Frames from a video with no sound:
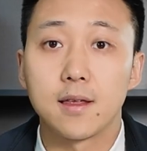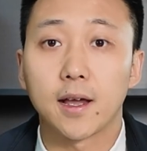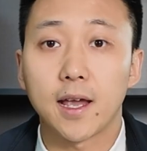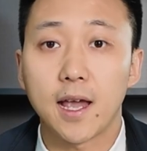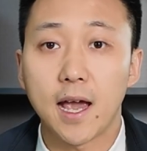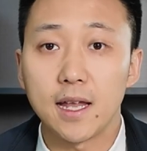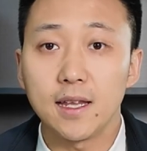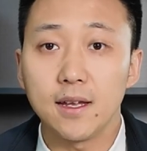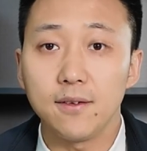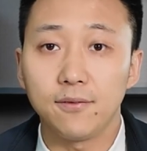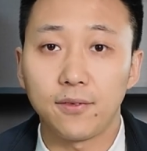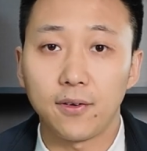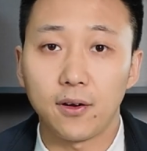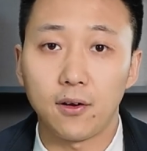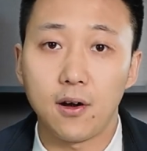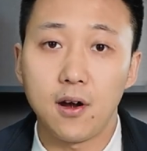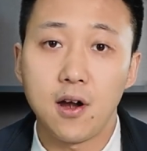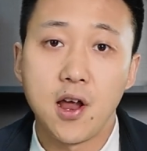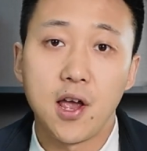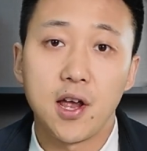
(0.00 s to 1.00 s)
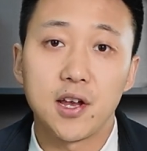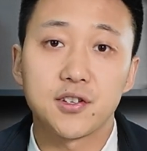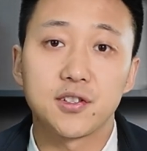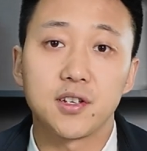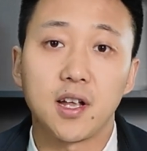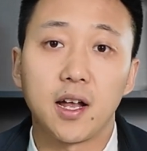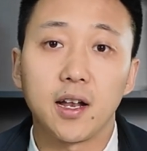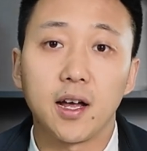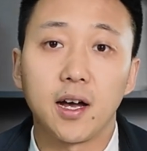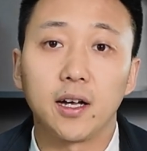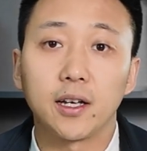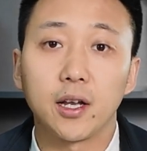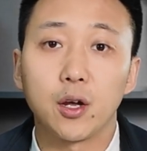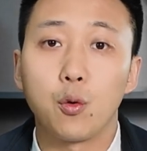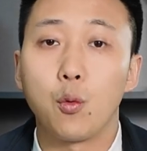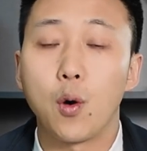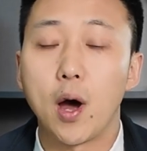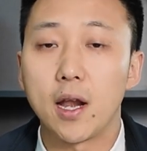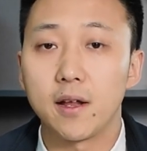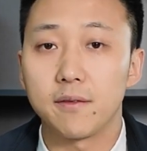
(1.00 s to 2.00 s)
The Canton Fair is not only
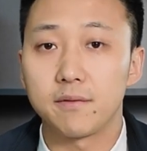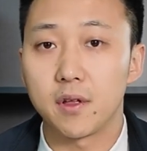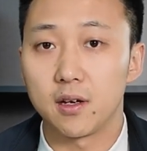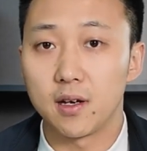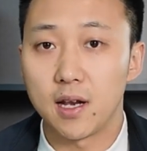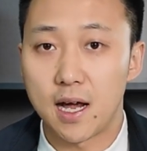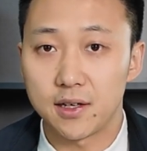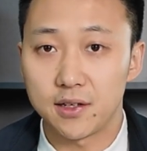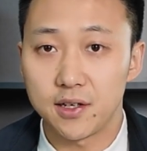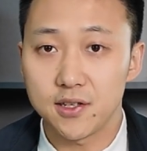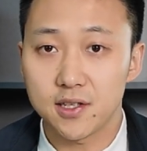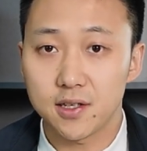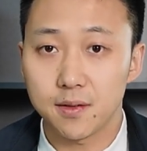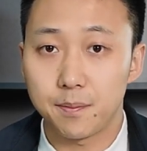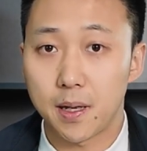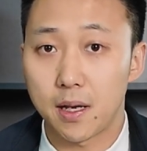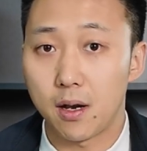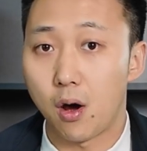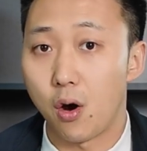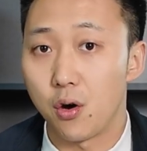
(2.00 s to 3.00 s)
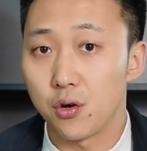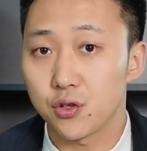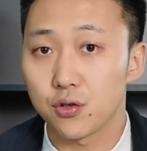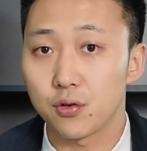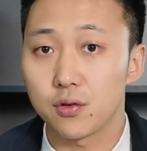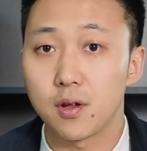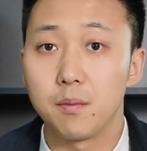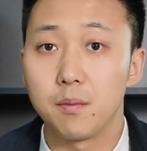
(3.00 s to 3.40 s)
one of the largest but also